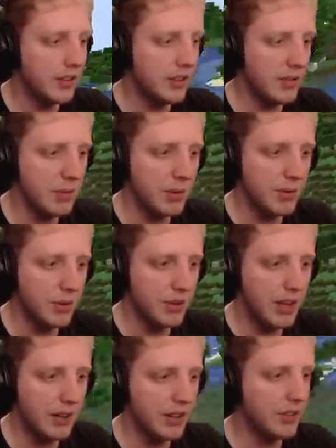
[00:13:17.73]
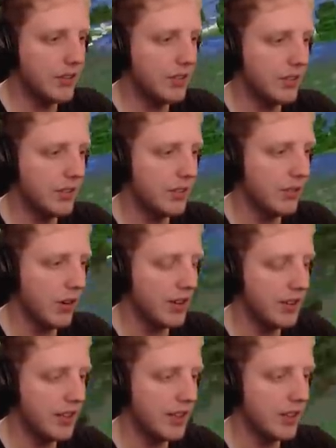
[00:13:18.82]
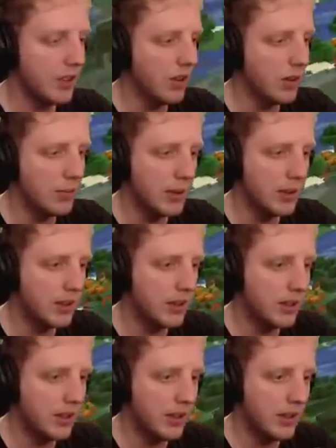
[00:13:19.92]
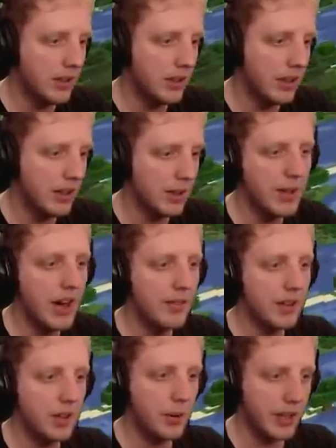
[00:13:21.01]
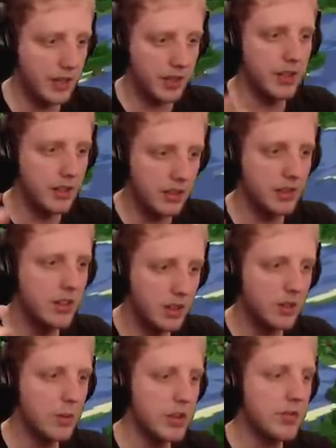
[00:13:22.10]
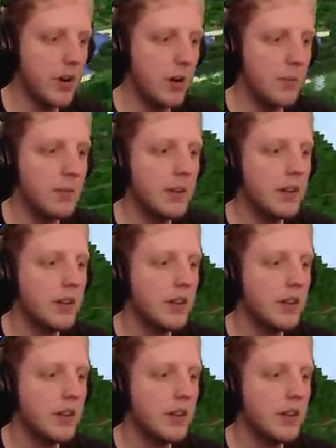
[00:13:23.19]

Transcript: Safe proof those areas rather than digging it all up. Oh, and then we have a quick oh, witch farm.